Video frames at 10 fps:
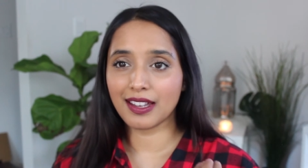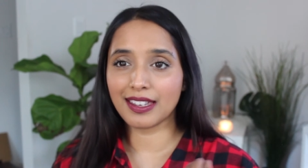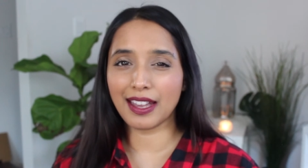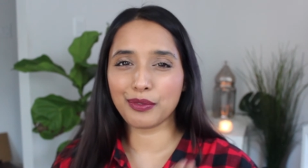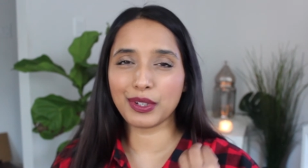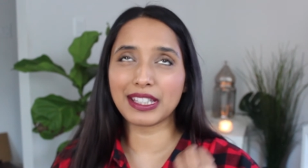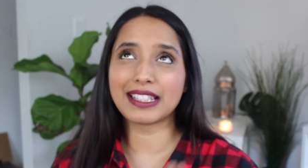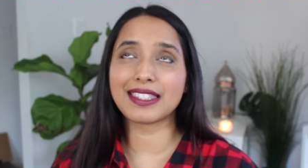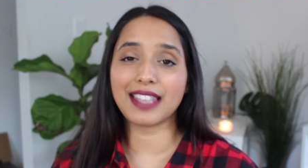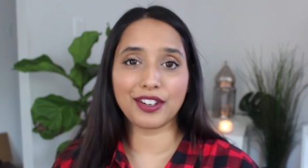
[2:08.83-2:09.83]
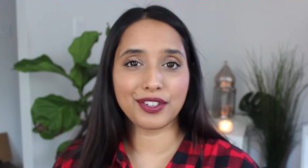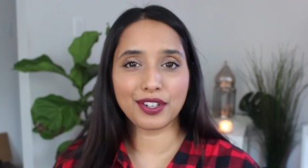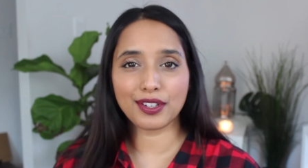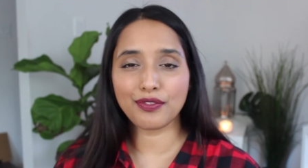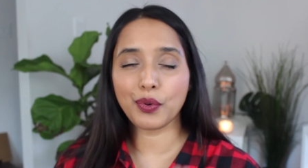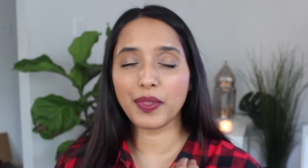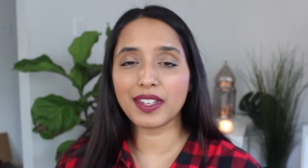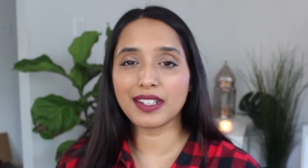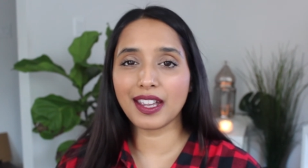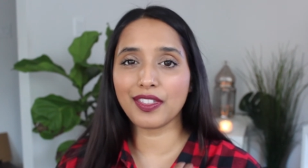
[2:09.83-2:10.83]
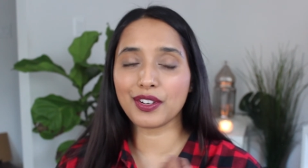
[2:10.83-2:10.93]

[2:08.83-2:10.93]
get really centered for the day.